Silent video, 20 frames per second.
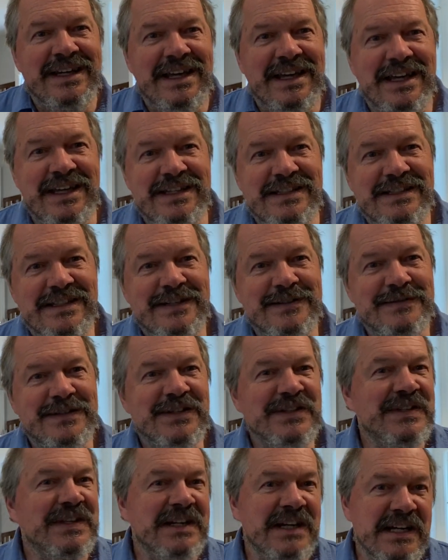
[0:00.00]
And
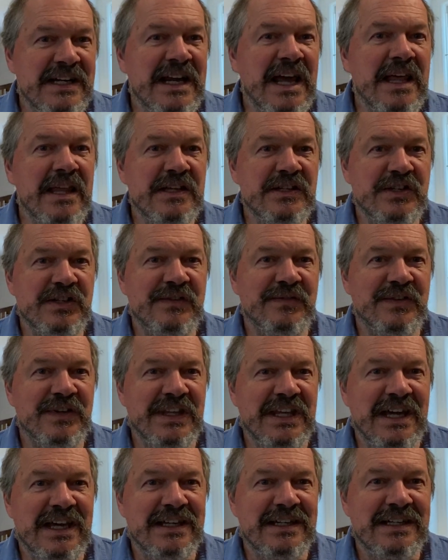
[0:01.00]
there's an analogy for
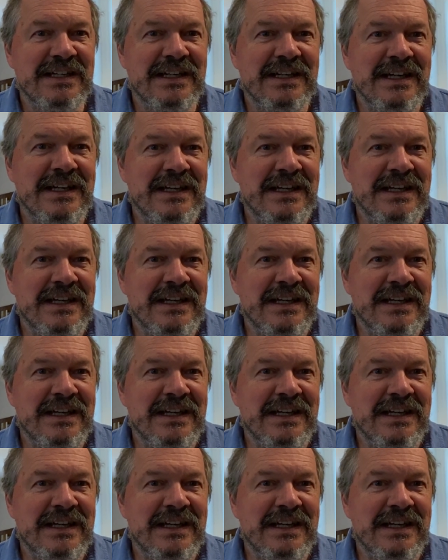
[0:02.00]
that.